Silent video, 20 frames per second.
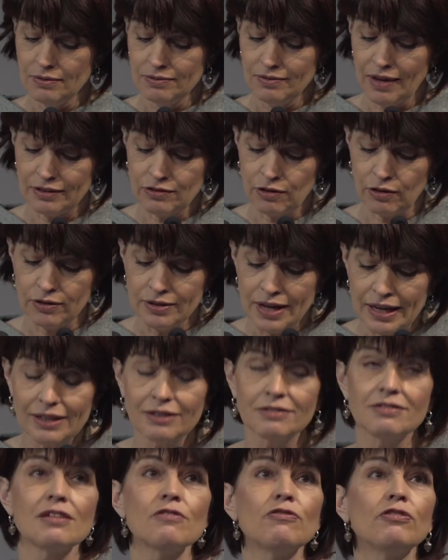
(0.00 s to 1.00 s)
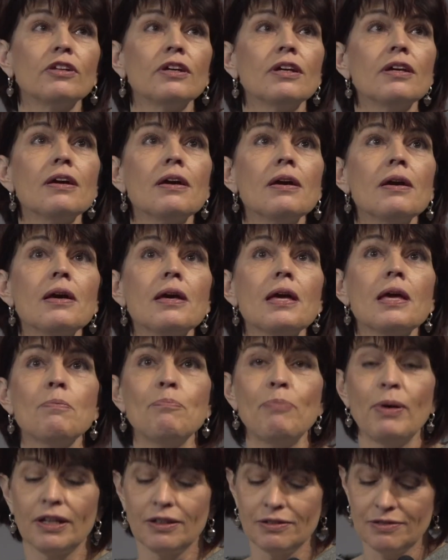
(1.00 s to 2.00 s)
that are negatively
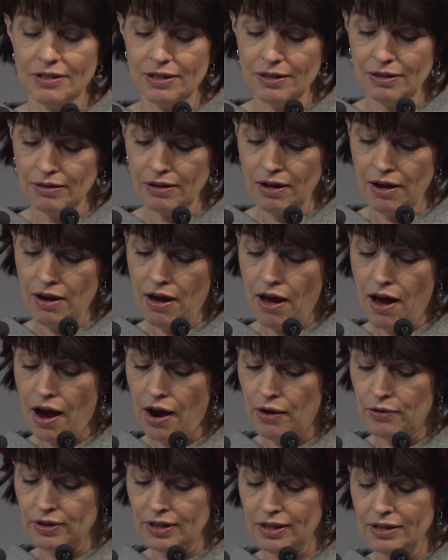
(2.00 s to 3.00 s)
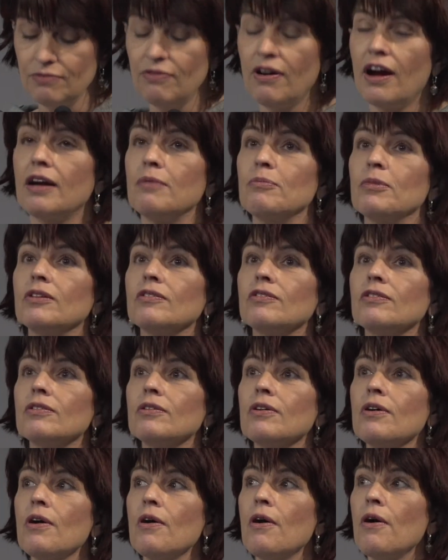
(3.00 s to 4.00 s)
impacting our environment.
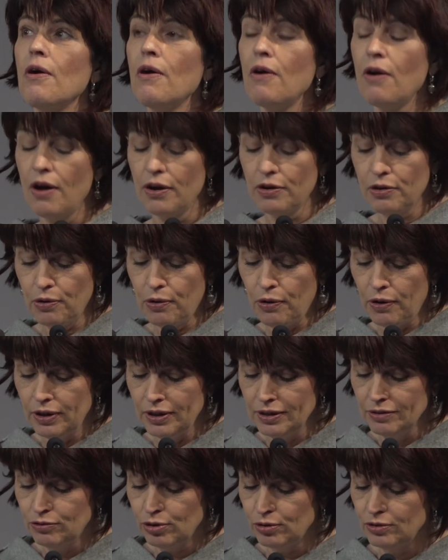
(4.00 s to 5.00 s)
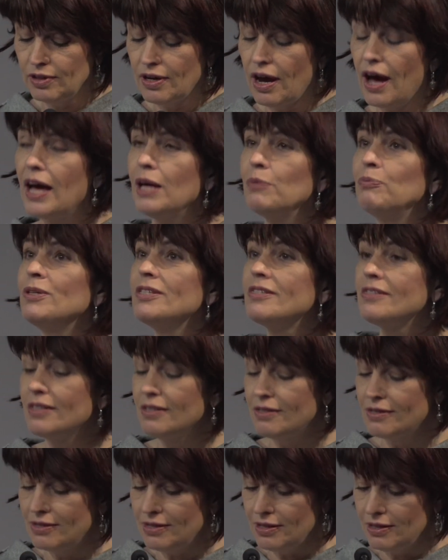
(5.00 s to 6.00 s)
According to the
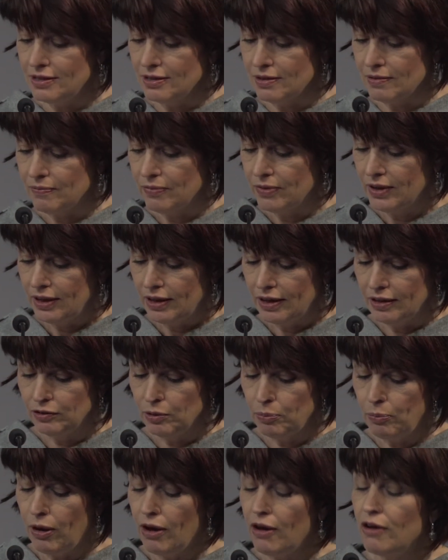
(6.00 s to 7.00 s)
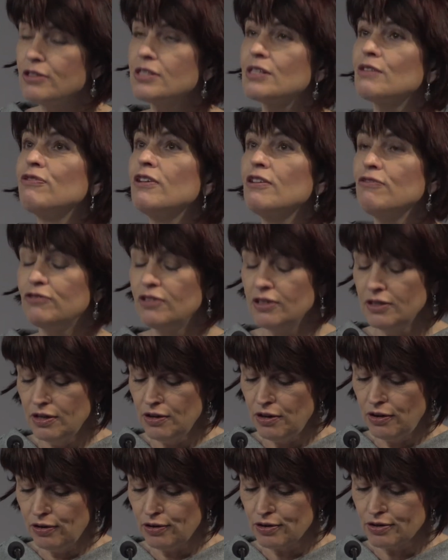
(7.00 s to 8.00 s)
IPCC, in the past 50
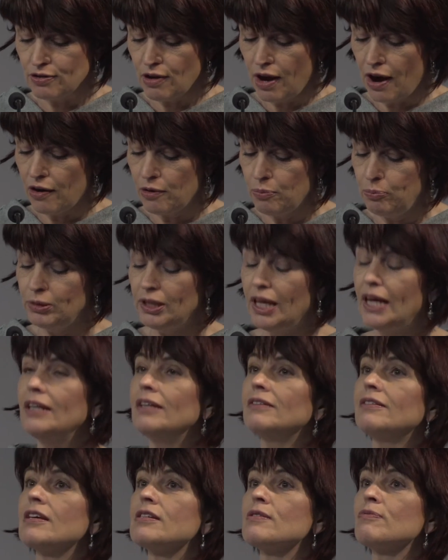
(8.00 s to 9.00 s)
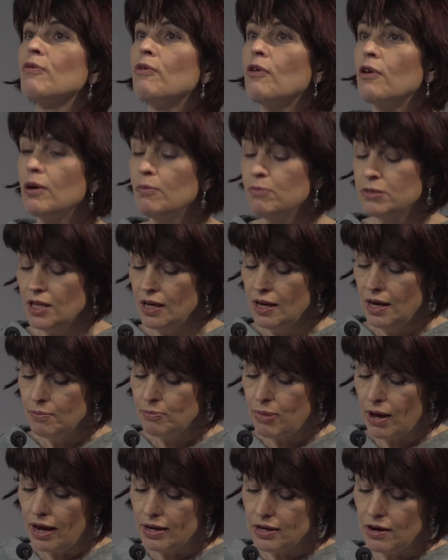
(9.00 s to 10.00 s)
years, our planet has warmed
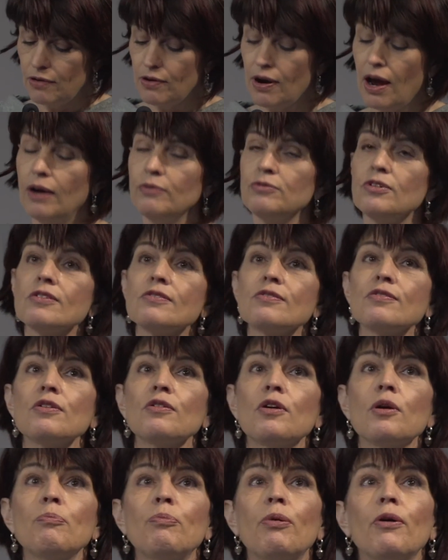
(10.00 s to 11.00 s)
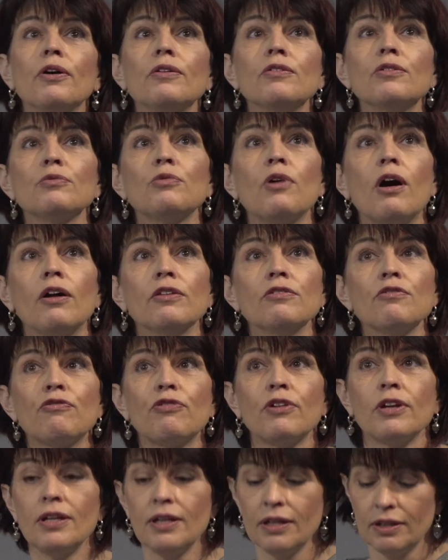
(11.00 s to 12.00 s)
by around
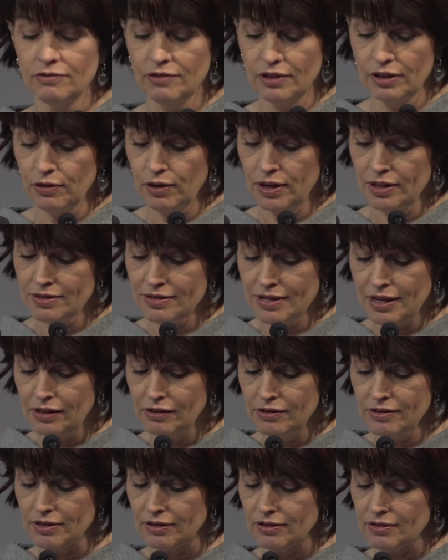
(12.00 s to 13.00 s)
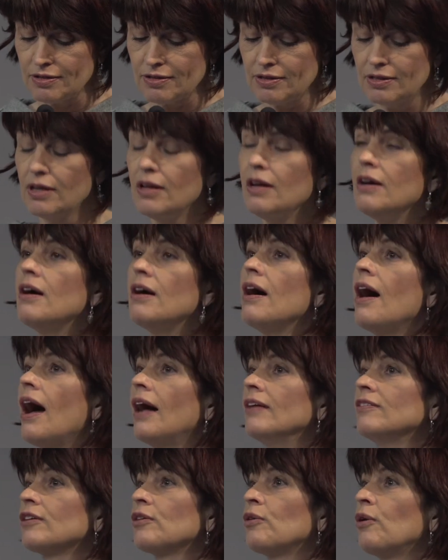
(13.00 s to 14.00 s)
0.13 degrees Celsius.
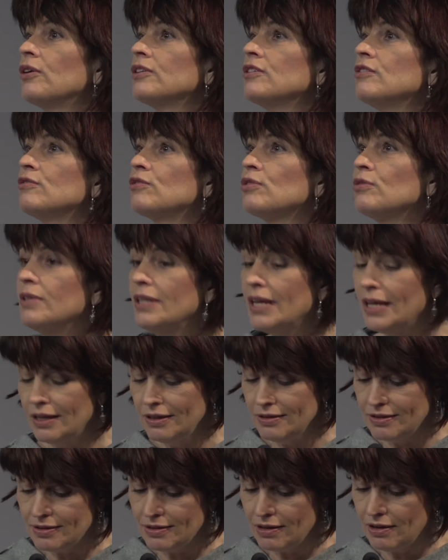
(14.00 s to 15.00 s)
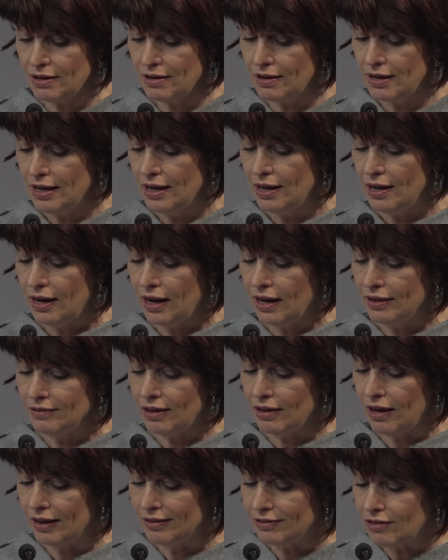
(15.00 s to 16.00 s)
And according to NASA, in
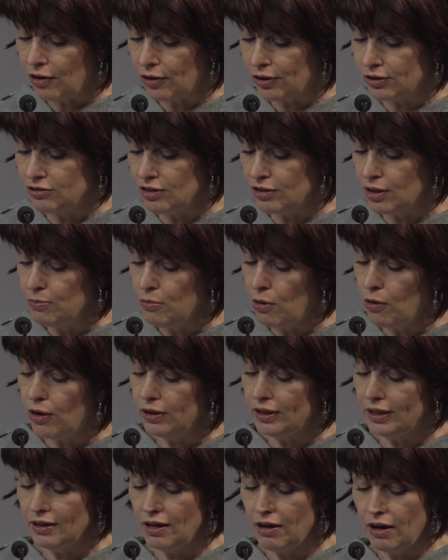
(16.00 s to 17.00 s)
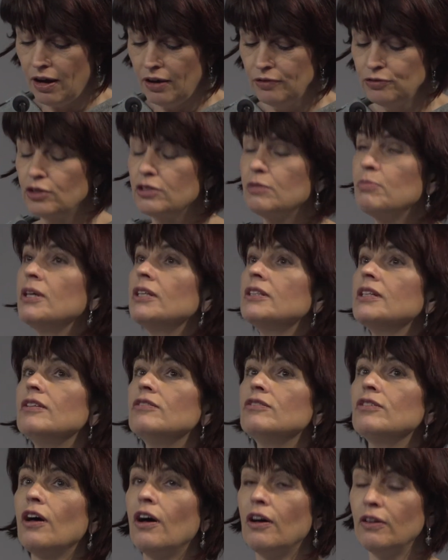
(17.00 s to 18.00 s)
the Antarctic, more than 100
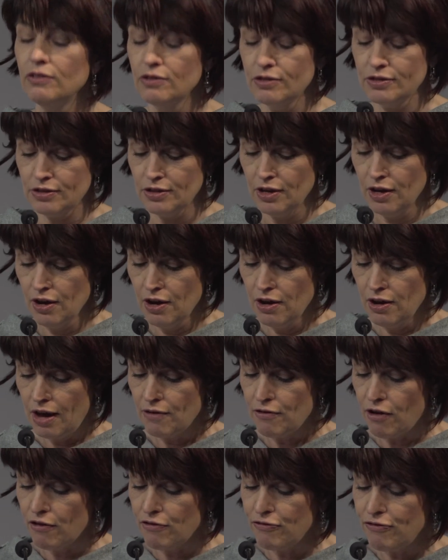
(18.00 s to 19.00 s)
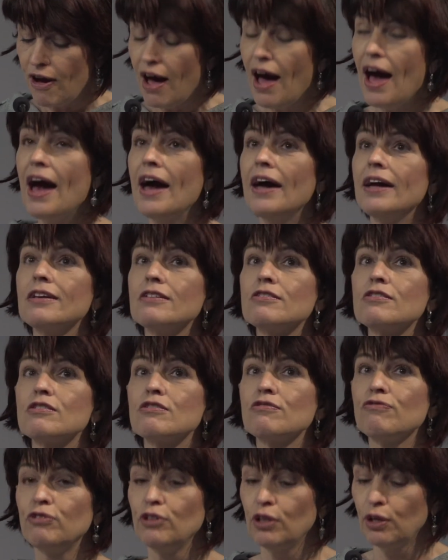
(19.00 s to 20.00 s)
million tons of
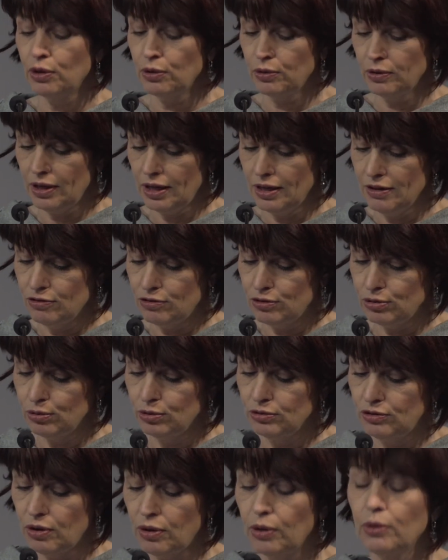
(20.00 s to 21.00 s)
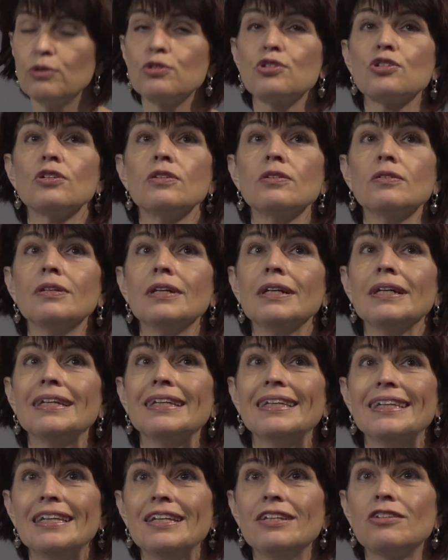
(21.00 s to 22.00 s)
ice flow into the ocean
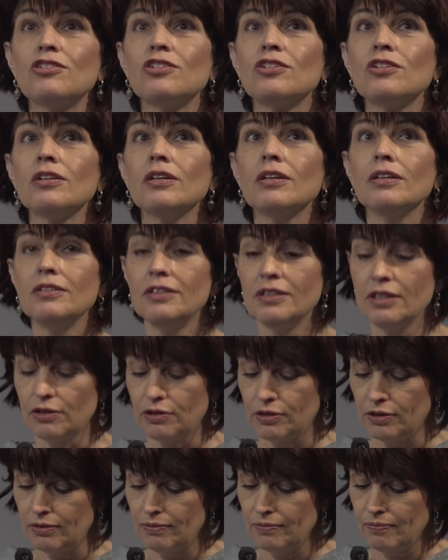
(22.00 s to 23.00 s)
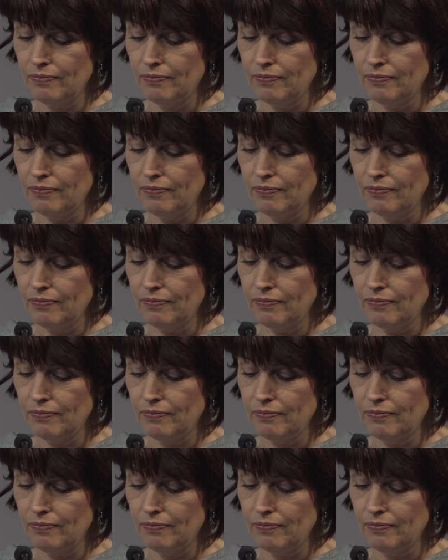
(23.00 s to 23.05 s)
each year.